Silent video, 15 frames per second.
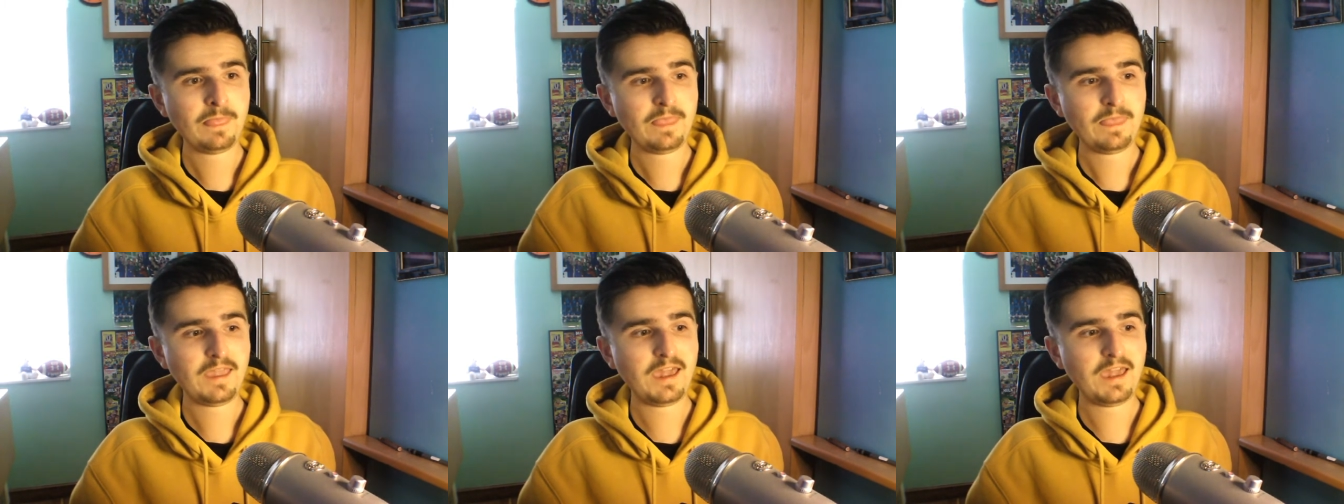
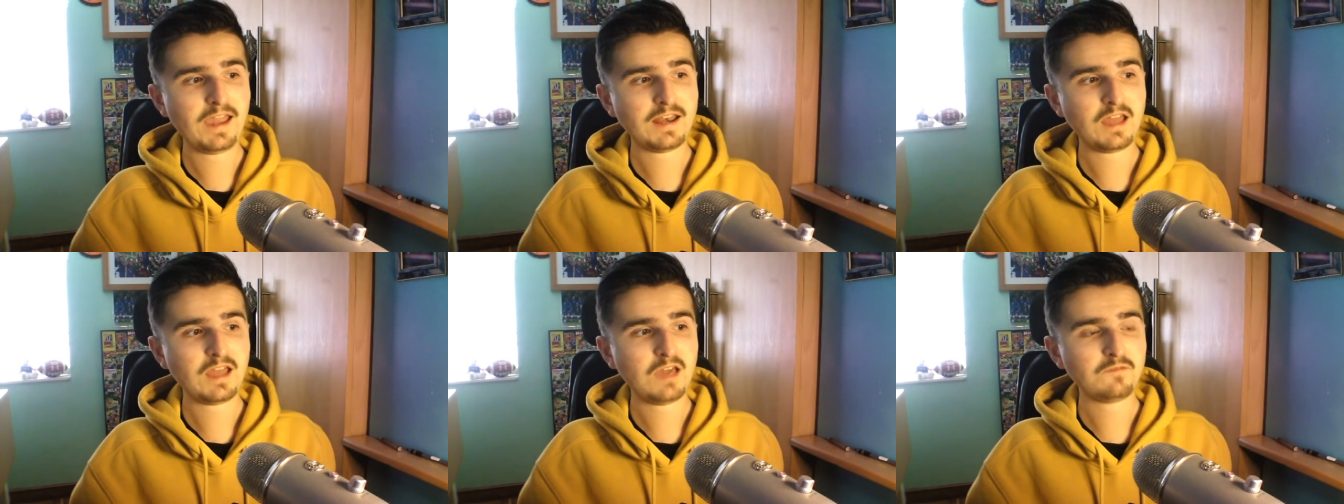
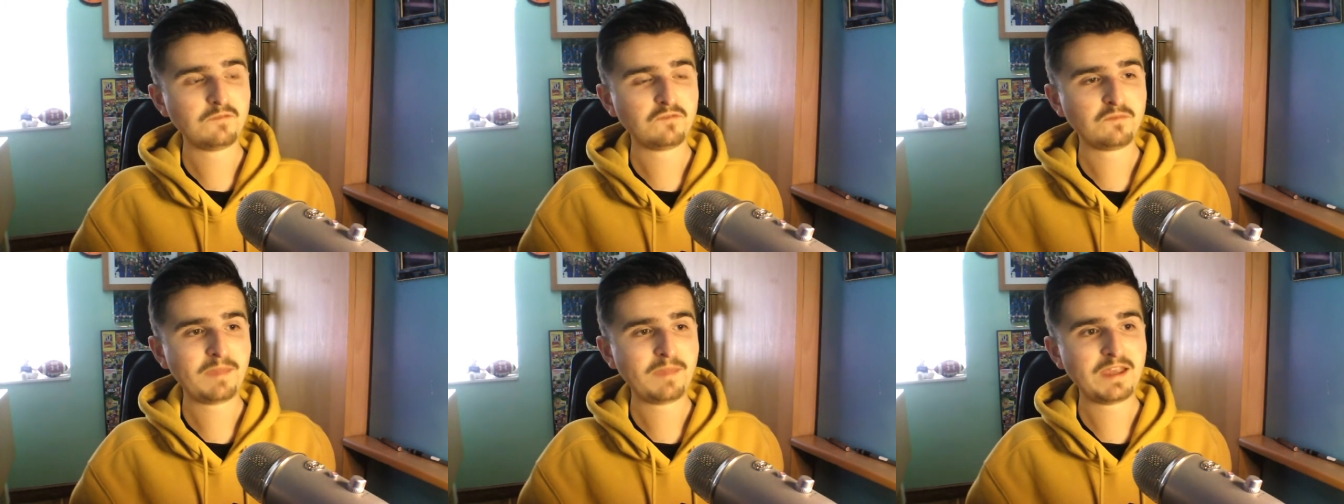I've
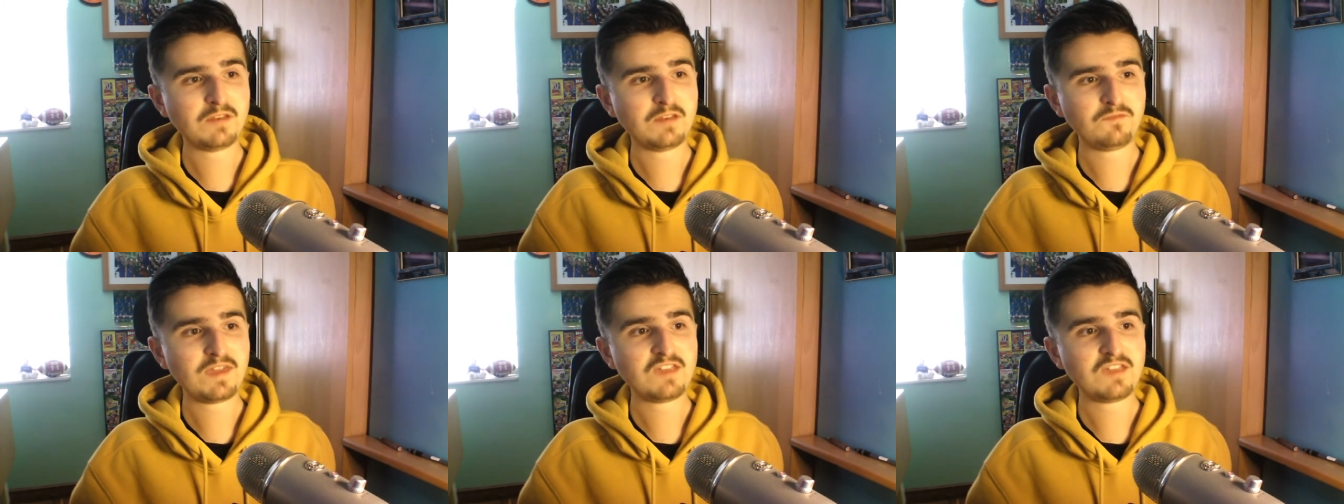spat in
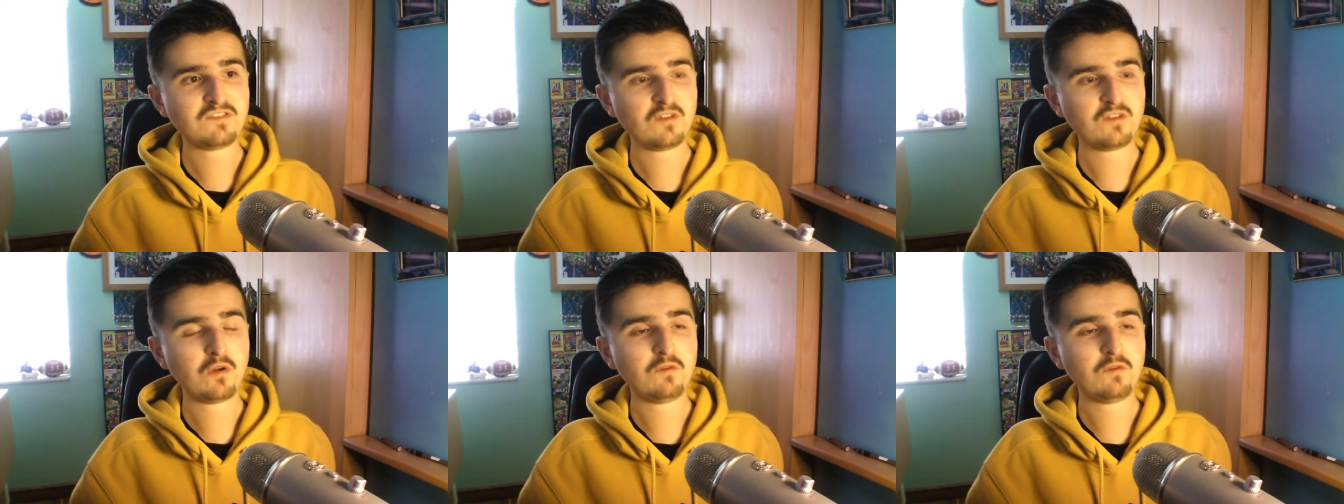the
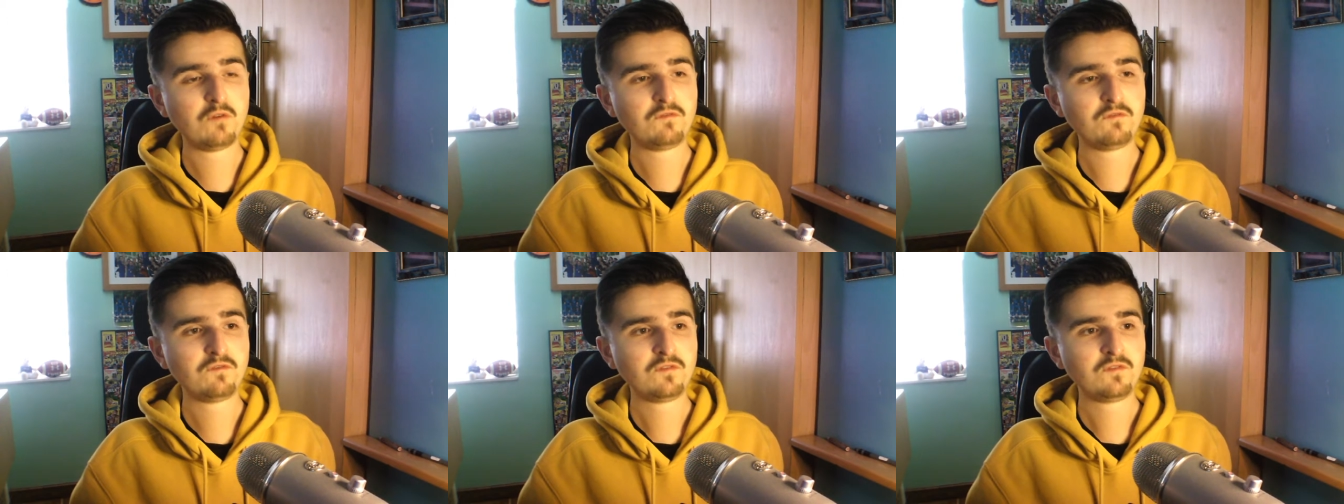face
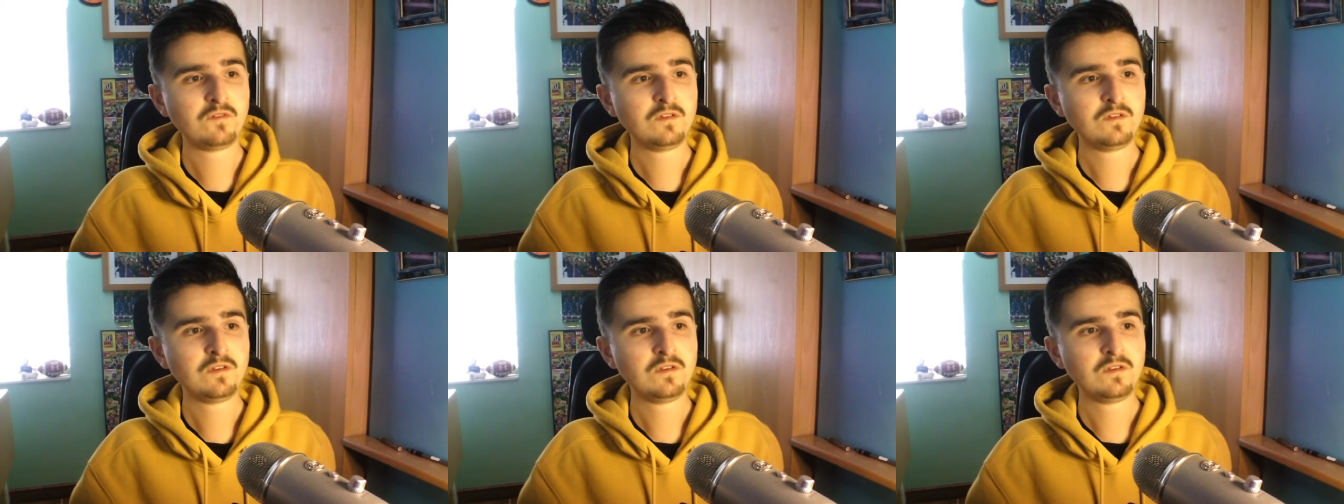of
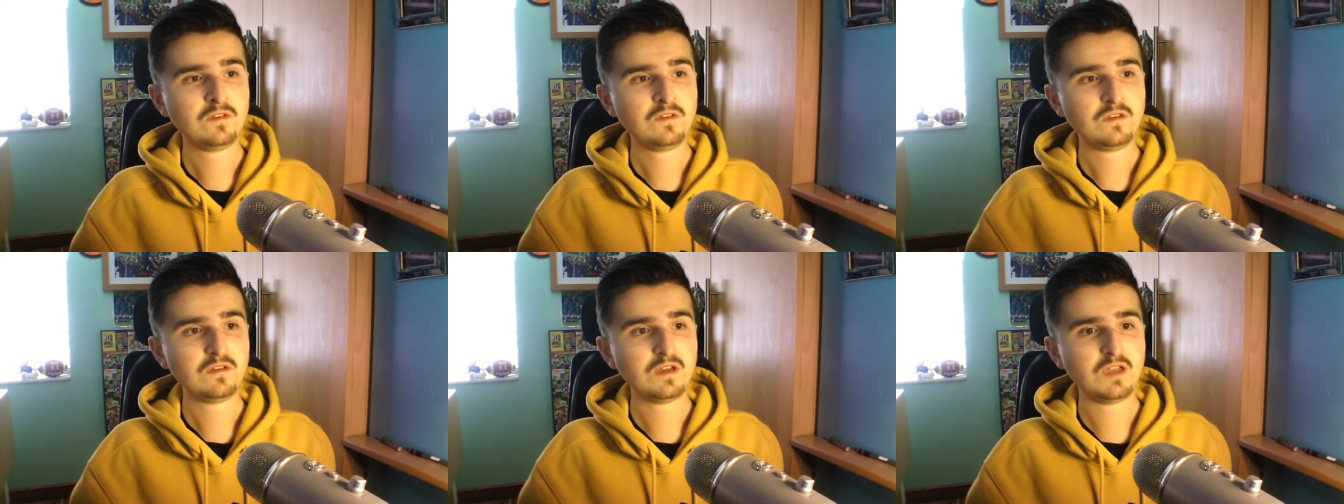
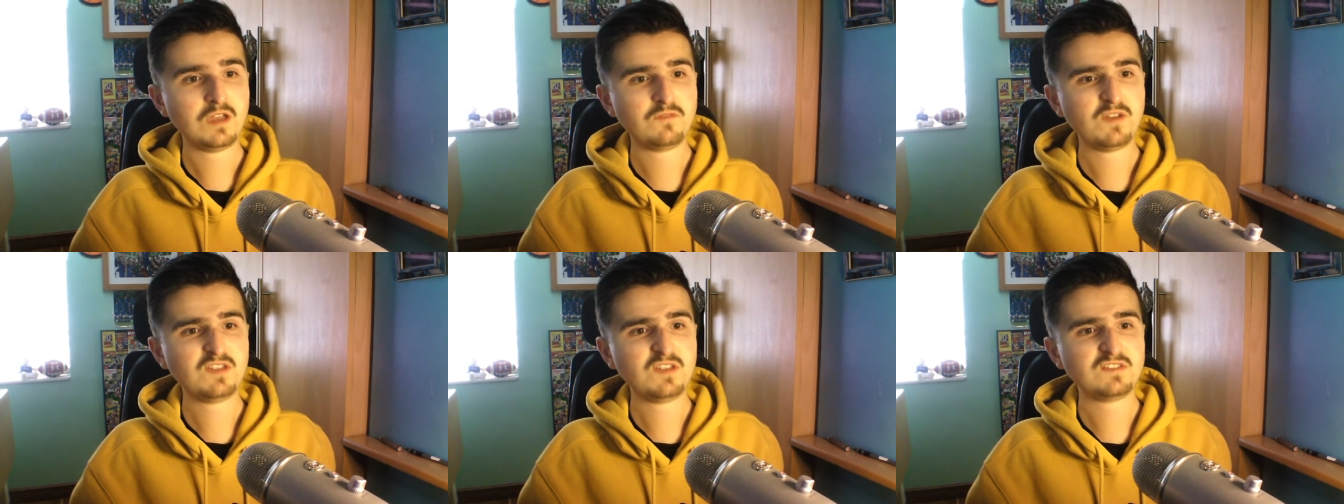
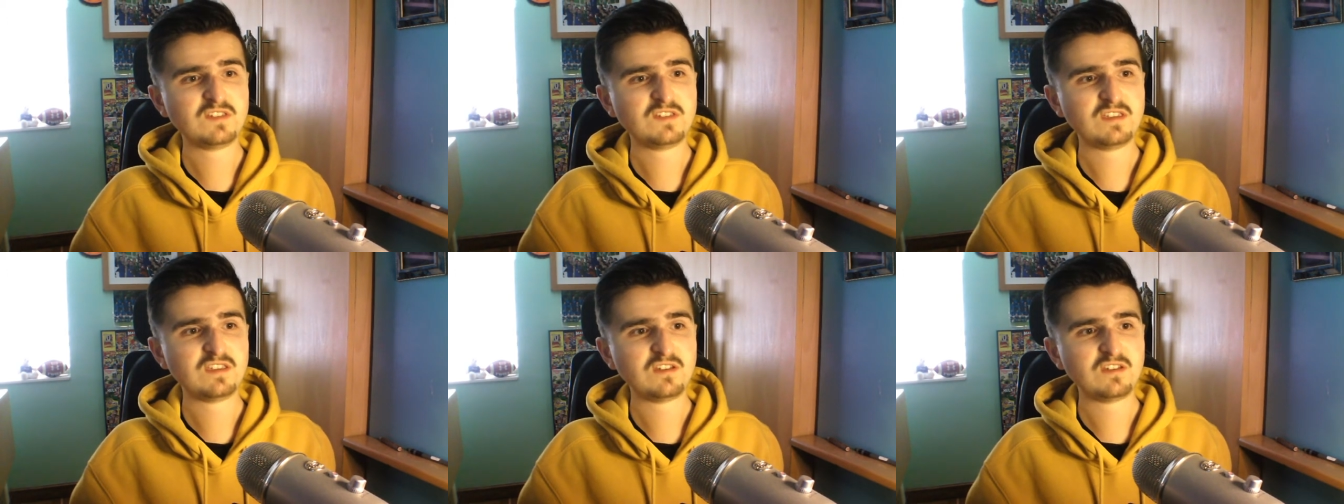
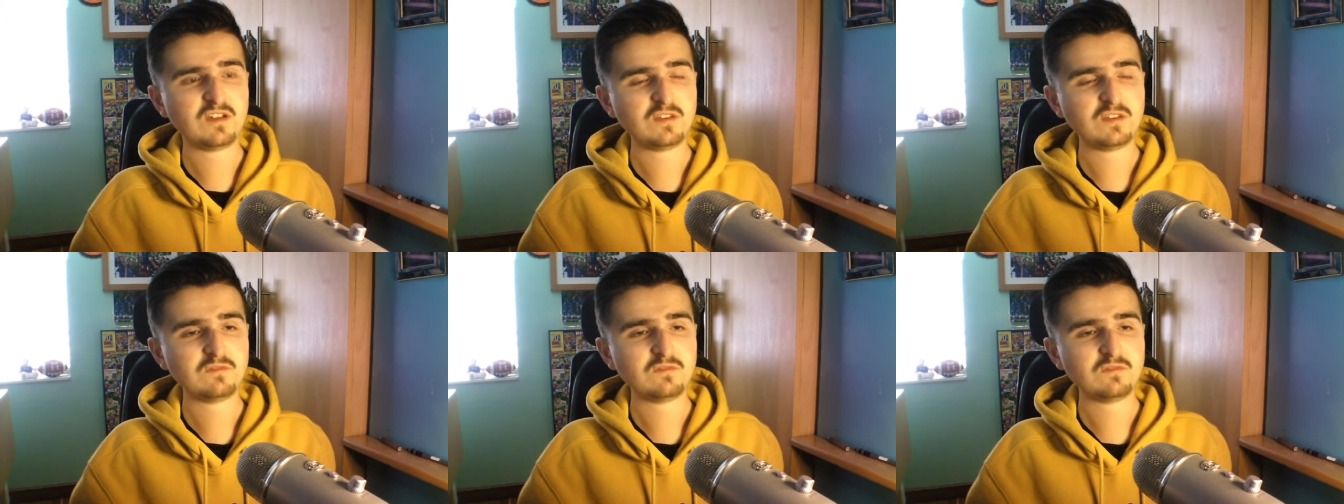adversity,
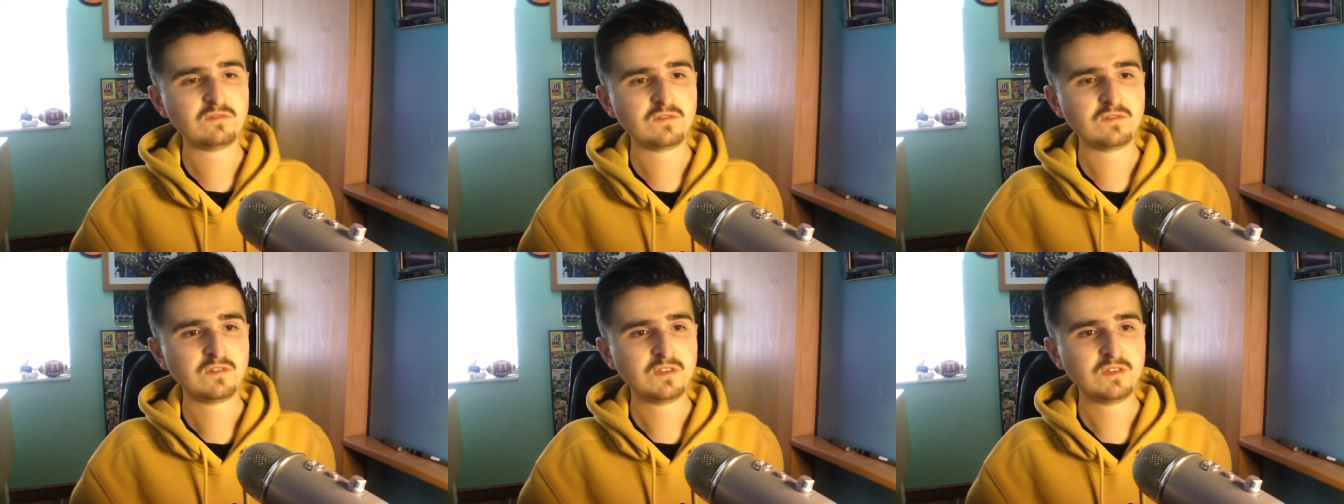kind of.
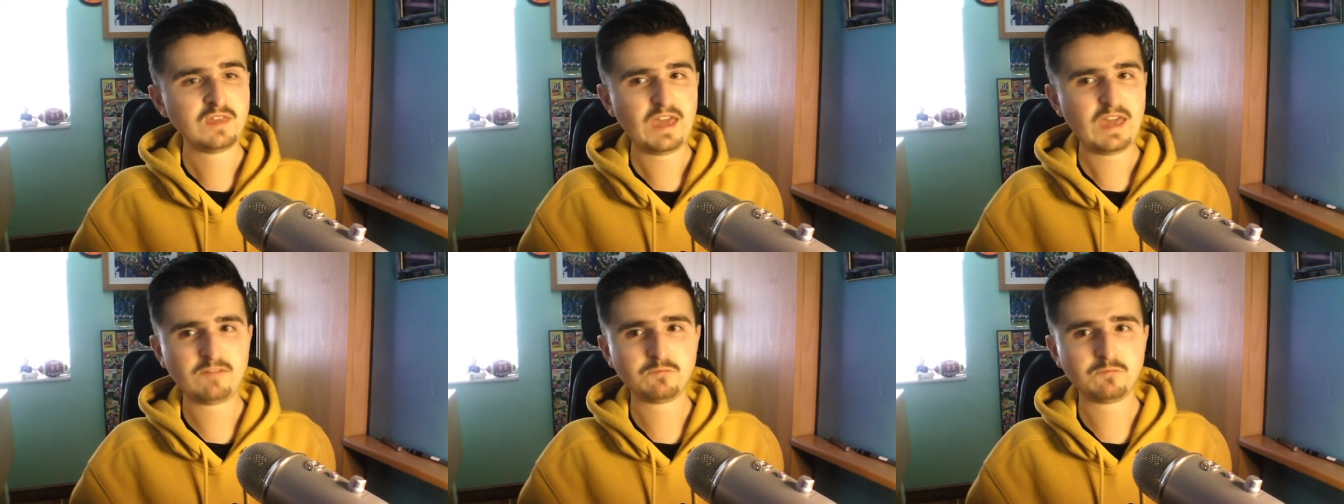
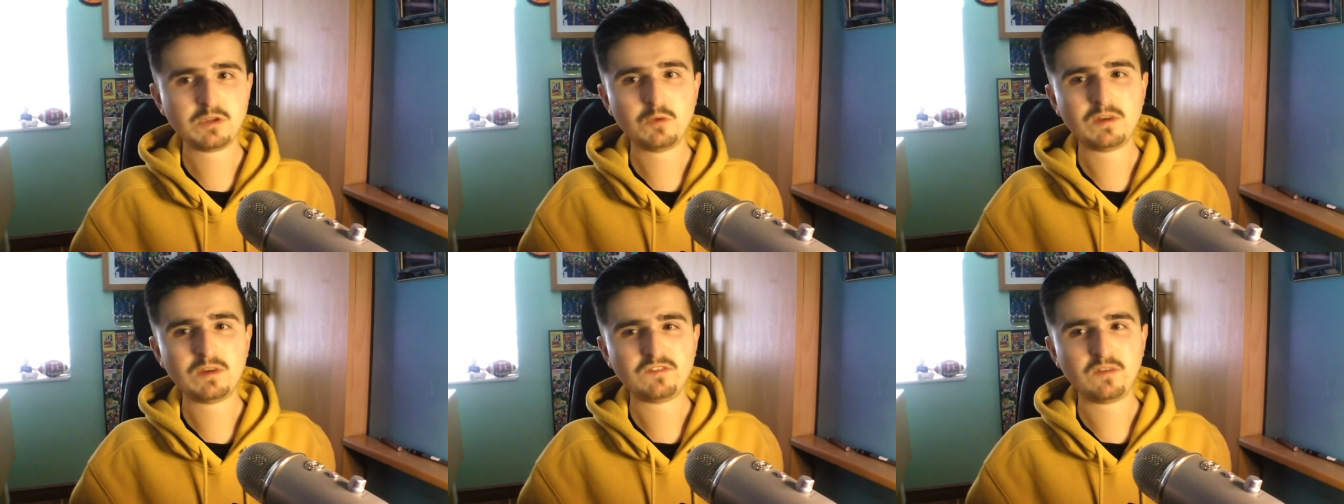Haven't we
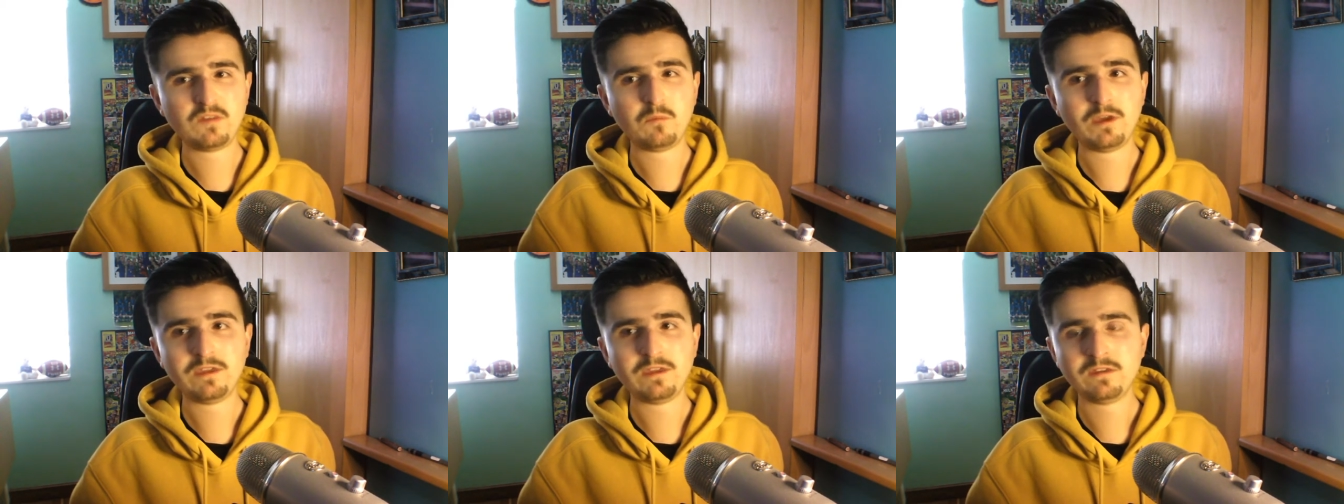all in
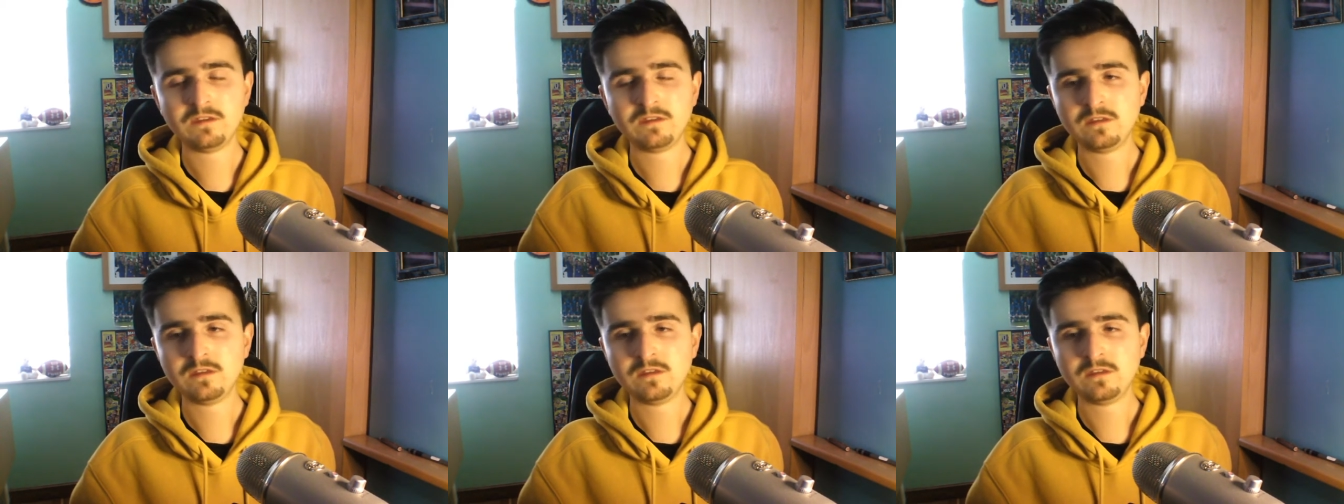some way?